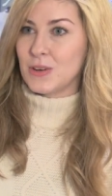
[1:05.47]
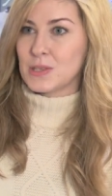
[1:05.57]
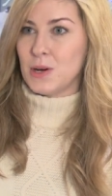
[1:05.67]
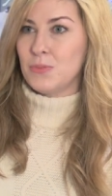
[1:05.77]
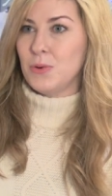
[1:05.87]
for
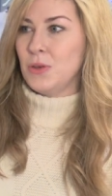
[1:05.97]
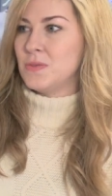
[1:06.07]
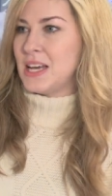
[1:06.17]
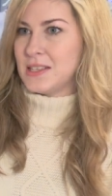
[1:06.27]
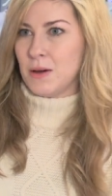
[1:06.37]
example,
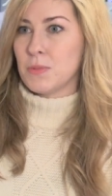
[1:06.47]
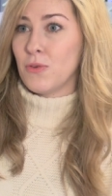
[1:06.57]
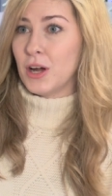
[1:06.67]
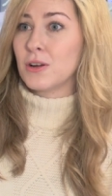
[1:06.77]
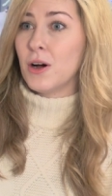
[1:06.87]
you've set up
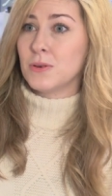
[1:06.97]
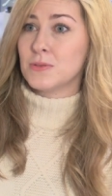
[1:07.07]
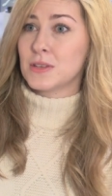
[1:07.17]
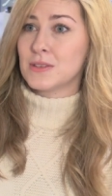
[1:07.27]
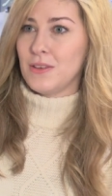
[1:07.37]
the right
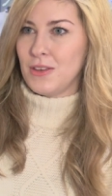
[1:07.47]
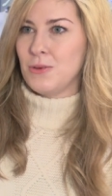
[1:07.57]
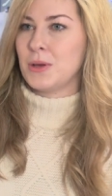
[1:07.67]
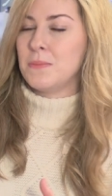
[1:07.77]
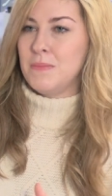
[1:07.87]
goals so that
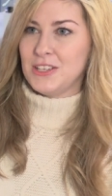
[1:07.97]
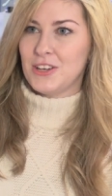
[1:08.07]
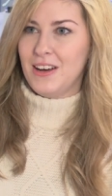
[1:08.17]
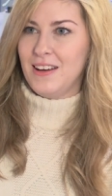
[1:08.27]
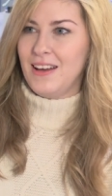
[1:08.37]
you can
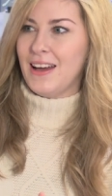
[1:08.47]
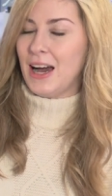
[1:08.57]
measure